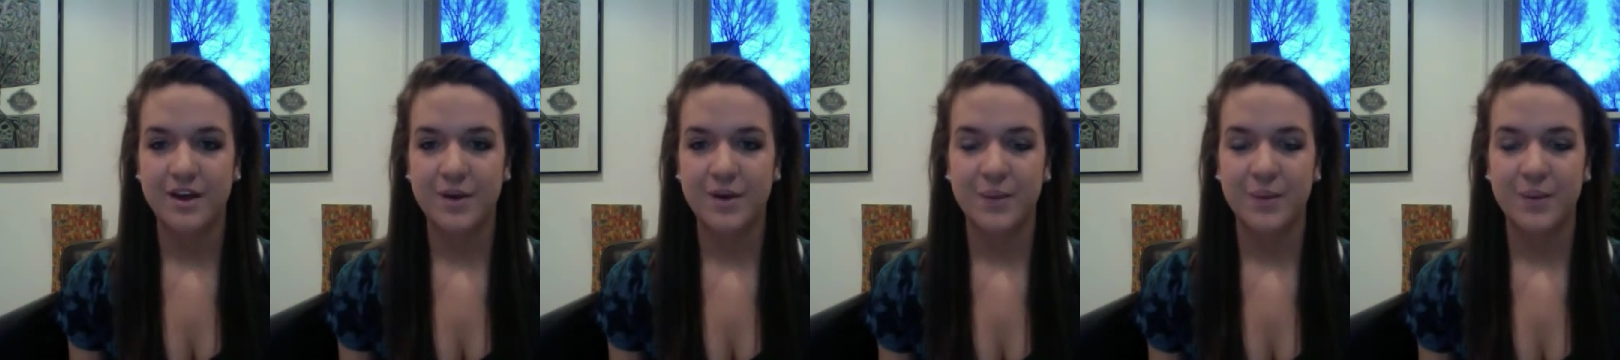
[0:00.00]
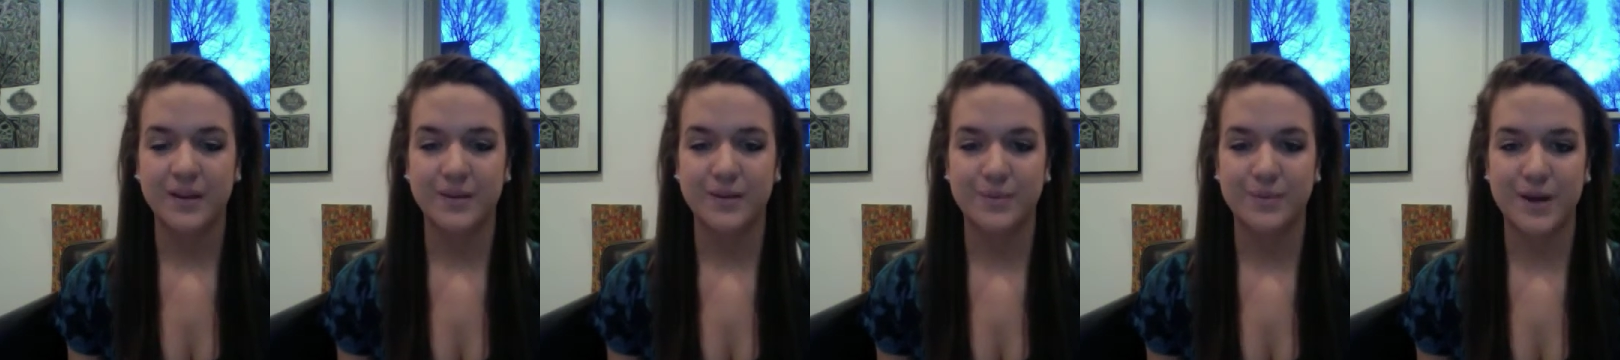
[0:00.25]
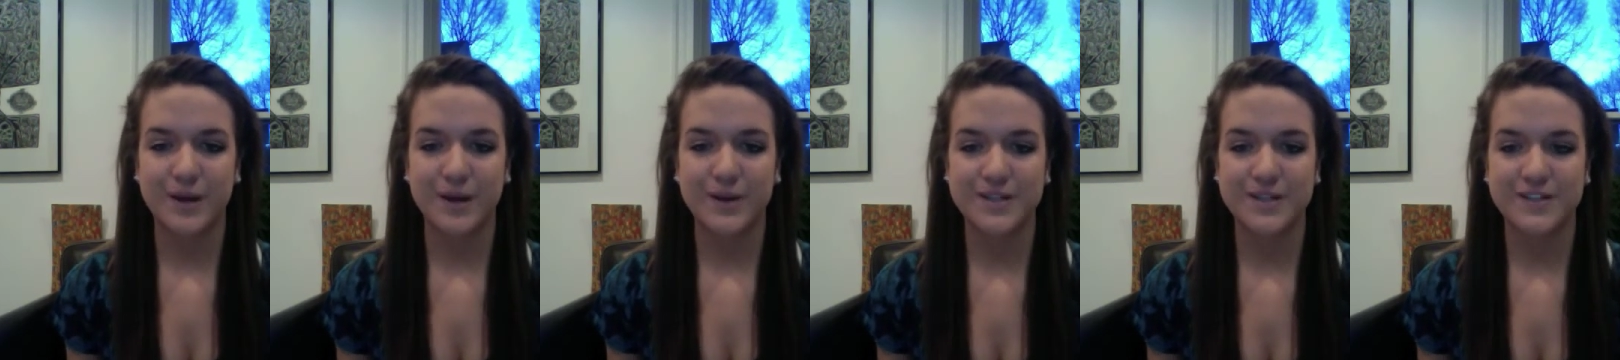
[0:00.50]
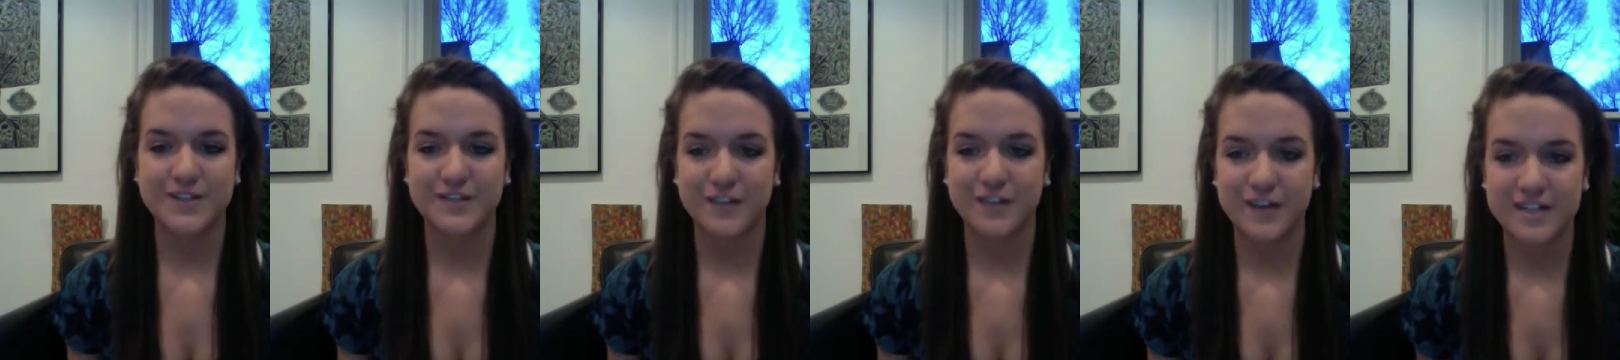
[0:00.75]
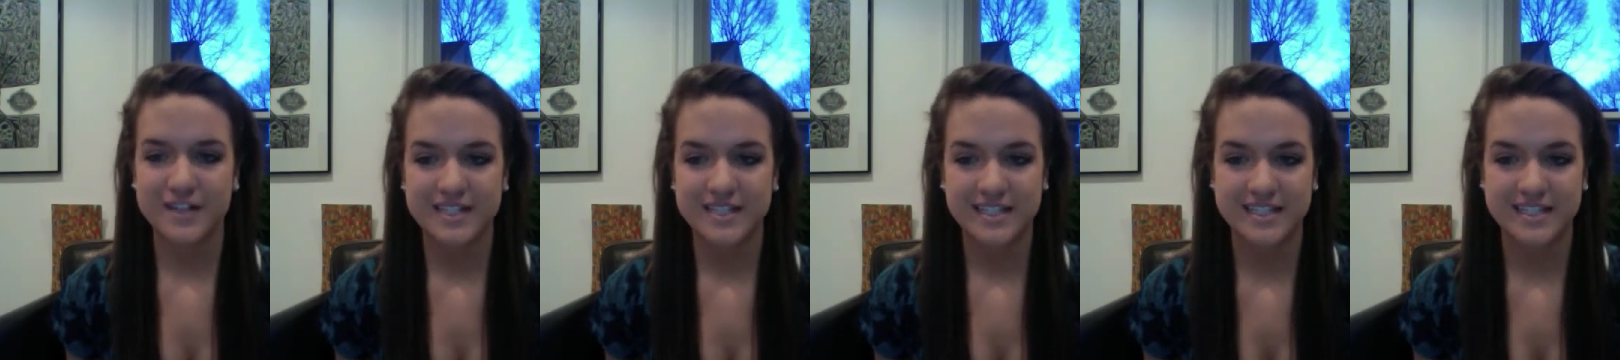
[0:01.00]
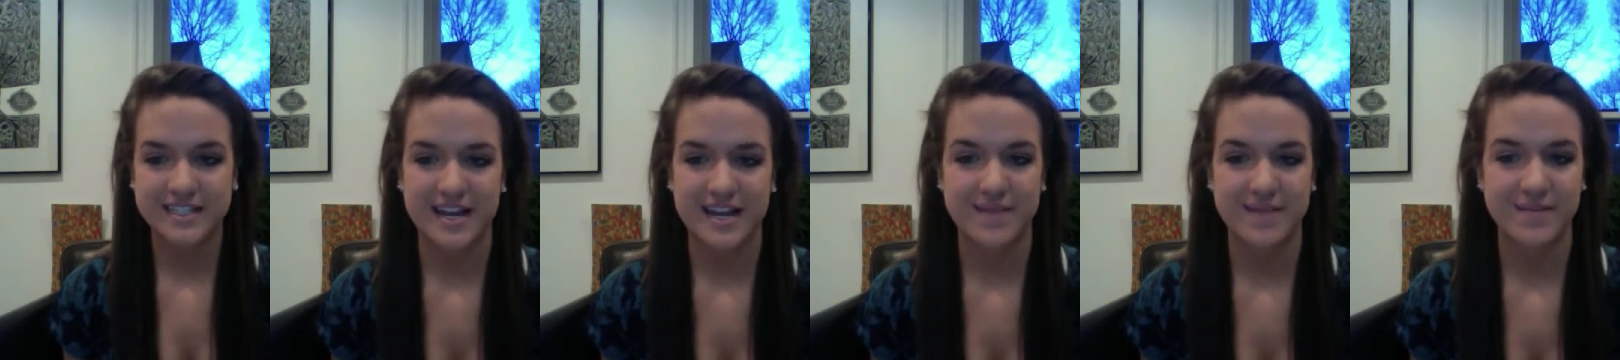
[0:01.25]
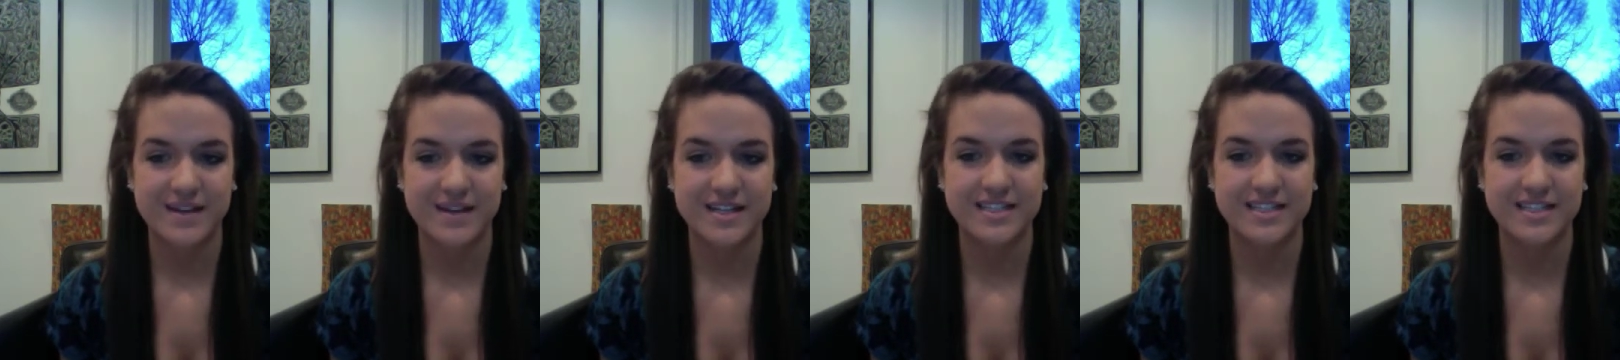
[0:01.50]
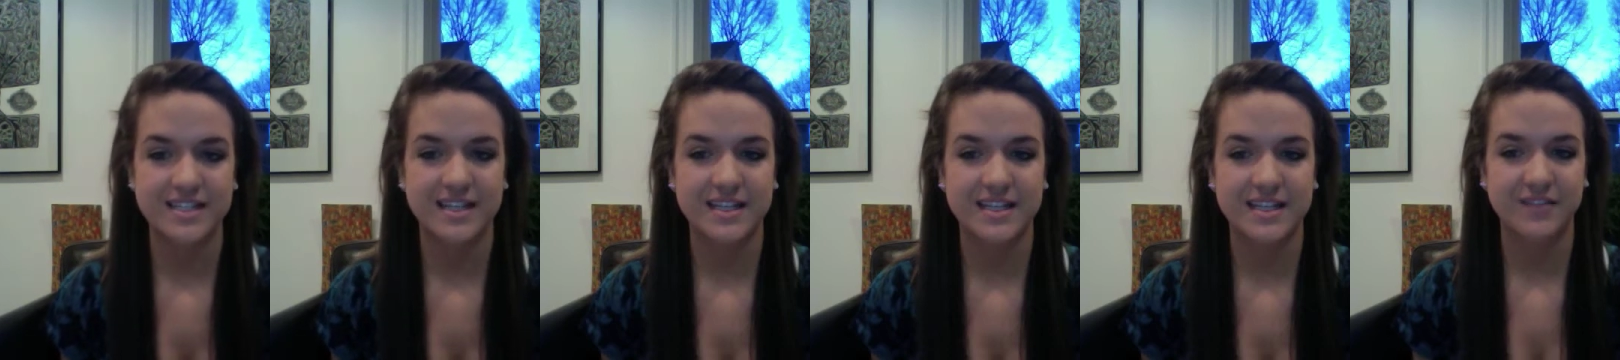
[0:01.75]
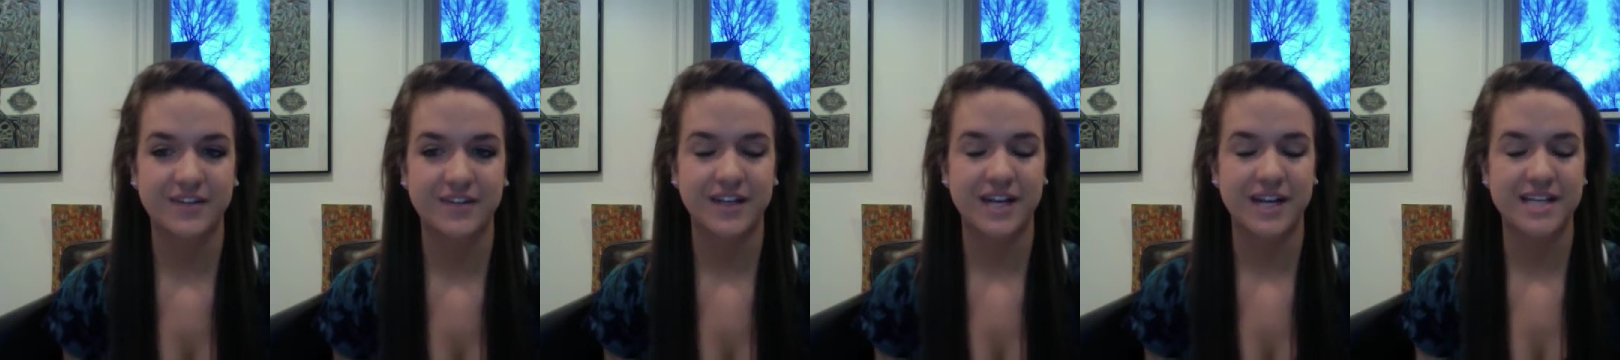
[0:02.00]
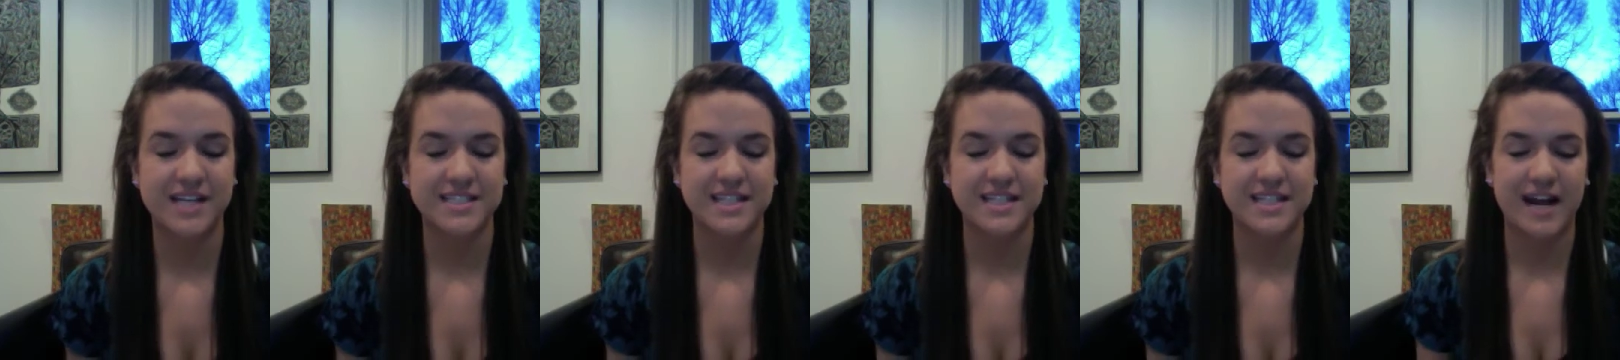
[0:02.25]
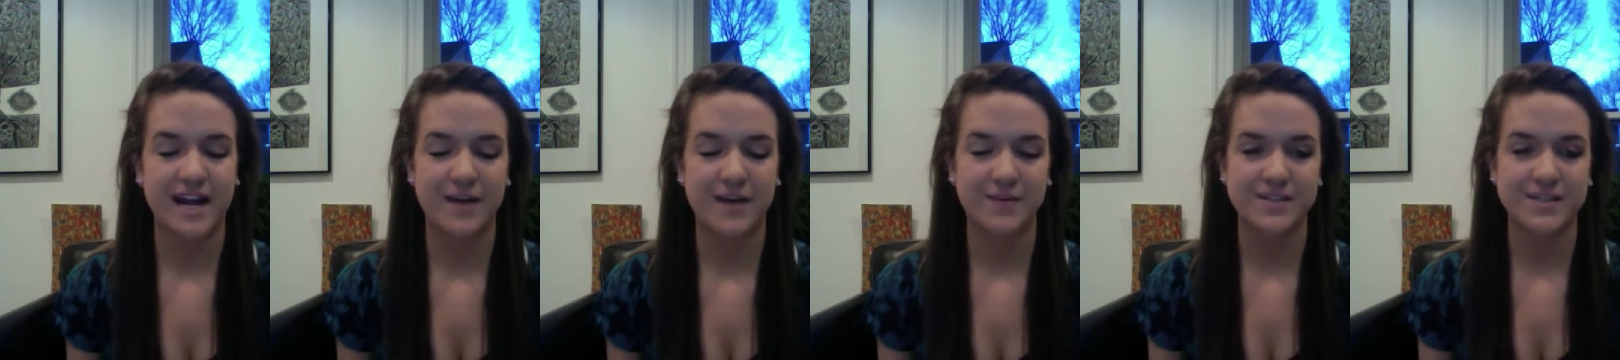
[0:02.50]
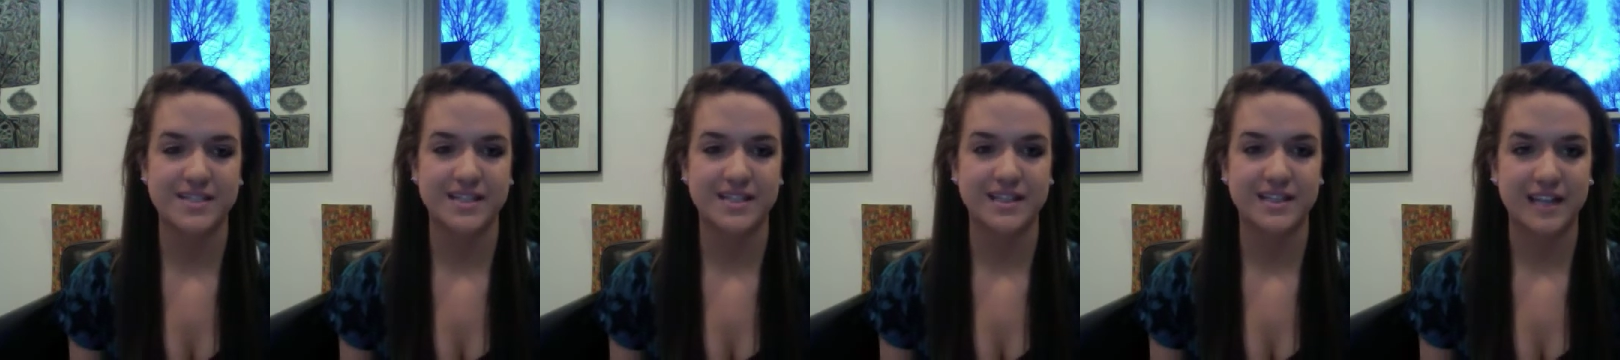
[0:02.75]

When the break was first examined, they realized that I was